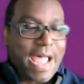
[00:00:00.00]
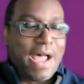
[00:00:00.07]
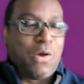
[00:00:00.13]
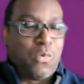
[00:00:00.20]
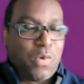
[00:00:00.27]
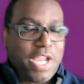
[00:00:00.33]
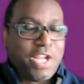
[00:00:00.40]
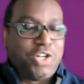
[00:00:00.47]

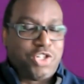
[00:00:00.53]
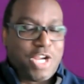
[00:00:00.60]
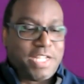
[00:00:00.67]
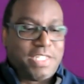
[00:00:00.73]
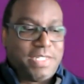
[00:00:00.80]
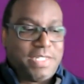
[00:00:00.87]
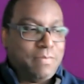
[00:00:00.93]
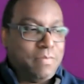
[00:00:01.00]
how we
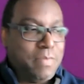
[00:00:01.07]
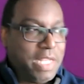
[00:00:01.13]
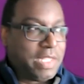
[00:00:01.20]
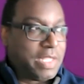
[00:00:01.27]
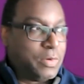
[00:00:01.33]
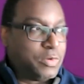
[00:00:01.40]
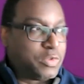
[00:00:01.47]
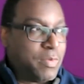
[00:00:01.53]
adjust to
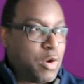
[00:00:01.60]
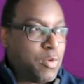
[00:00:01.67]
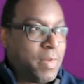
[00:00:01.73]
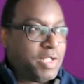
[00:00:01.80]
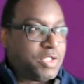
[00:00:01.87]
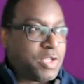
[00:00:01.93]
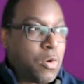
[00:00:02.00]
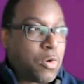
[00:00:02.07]
meet those
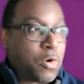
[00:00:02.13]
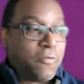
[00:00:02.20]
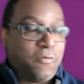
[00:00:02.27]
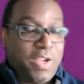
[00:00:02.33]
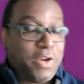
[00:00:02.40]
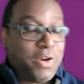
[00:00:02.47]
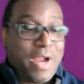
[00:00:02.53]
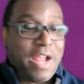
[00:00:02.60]
moments or
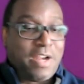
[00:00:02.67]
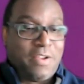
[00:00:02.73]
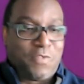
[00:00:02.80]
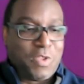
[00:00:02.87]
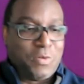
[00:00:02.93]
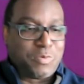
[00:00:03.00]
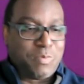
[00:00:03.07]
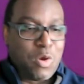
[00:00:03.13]
figure out
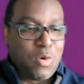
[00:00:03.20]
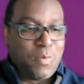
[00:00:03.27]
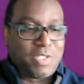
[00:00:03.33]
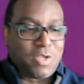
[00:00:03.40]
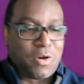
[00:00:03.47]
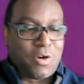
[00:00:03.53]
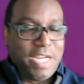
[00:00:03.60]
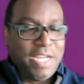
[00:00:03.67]
if those
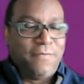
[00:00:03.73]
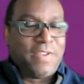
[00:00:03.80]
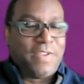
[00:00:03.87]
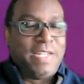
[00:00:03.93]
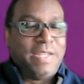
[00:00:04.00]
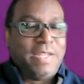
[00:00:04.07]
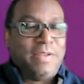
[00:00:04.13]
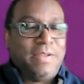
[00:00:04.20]
moments are
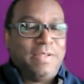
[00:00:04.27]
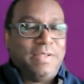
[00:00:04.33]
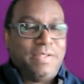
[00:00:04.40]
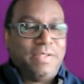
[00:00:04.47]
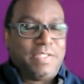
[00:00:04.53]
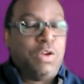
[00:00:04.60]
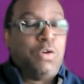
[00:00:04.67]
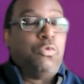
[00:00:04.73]
even
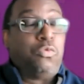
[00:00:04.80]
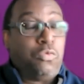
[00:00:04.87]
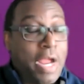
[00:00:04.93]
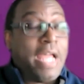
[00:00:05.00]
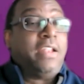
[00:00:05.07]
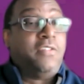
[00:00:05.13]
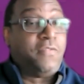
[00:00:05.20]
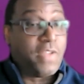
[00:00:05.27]
still
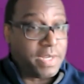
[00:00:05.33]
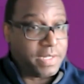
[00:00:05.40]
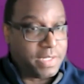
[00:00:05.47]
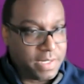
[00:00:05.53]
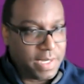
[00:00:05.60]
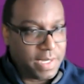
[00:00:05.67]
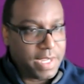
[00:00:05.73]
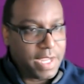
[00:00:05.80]
relevant
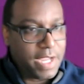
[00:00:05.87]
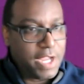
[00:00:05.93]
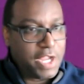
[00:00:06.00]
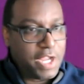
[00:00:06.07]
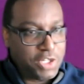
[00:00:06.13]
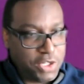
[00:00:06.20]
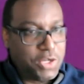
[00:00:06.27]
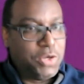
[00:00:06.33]

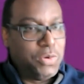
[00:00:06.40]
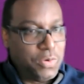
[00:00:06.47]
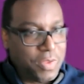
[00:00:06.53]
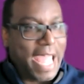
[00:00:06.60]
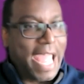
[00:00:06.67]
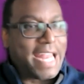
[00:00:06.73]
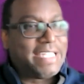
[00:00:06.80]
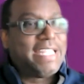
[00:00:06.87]
to
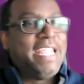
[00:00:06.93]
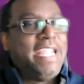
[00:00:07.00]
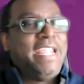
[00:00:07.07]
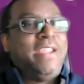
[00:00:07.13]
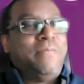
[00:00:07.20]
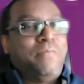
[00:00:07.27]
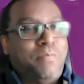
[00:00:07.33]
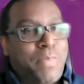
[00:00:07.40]
that
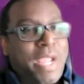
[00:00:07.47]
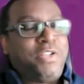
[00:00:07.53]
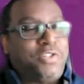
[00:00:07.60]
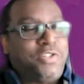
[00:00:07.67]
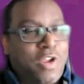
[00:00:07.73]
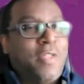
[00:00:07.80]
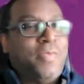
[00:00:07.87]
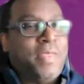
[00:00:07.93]
team
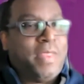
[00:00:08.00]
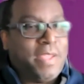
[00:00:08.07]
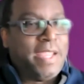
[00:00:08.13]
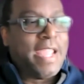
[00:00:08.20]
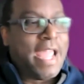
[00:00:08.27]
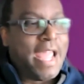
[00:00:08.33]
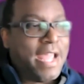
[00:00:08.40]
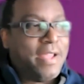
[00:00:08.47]
based on
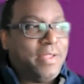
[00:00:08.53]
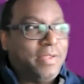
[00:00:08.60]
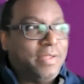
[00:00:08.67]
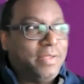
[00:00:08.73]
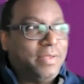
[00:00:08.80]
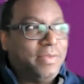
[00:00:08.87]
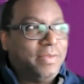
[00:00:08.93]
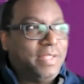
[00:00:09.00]
the
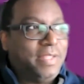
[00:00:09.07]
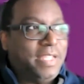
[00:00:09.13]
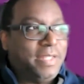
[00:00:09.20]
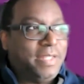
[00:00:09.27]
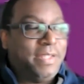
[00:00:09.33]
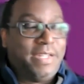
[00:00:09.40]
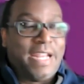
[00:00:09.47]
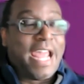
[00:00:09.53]

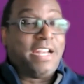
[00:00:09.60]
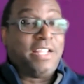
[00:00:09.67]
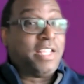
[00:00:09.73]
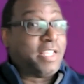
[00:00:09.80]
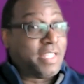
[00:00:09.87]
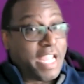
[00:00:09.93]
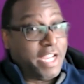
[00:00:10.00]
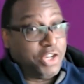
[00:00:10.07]
data
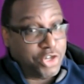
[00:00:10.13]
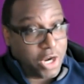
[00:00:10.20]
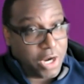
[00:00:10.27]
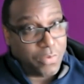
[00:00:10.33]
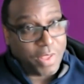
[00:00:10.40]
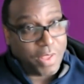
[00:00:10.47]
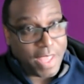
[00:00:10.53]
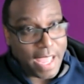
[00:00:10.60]
that they
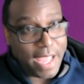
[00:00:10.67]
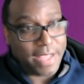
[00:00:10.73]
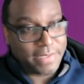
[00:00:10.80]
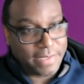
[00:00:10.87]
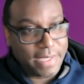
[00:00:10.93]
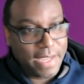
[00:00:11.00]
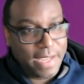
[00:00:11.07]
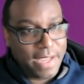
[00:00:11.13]
share with
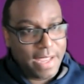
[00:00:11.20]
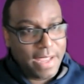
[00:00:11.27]
us.